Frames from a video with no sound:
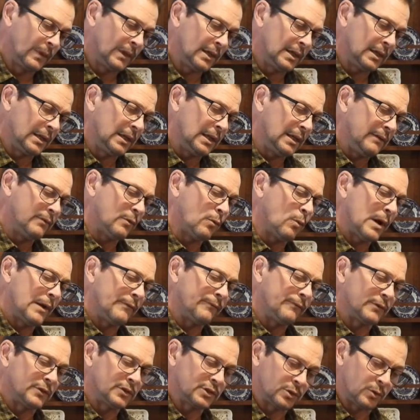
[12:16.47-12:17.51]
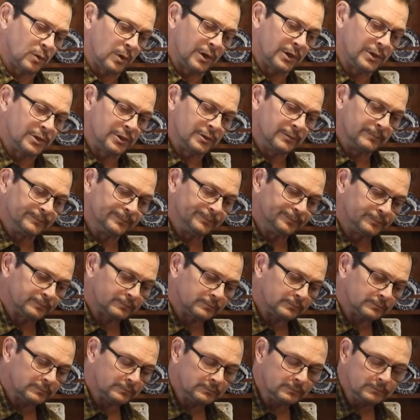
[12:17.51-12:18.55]
You can leave it wet for storage,
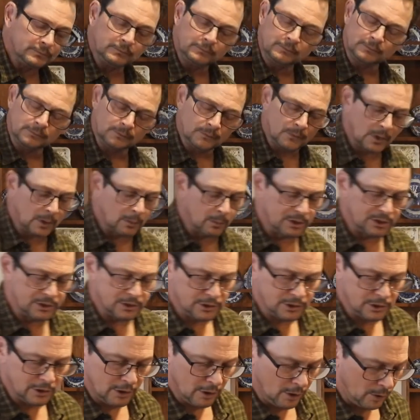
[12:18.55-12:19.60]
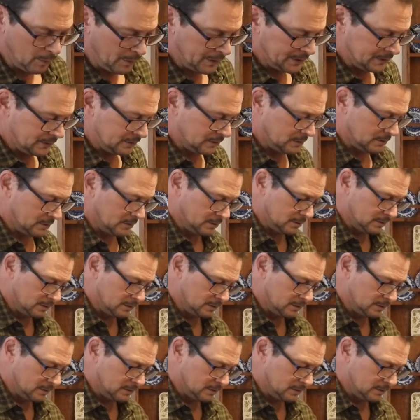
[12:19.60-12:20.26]
but you should always.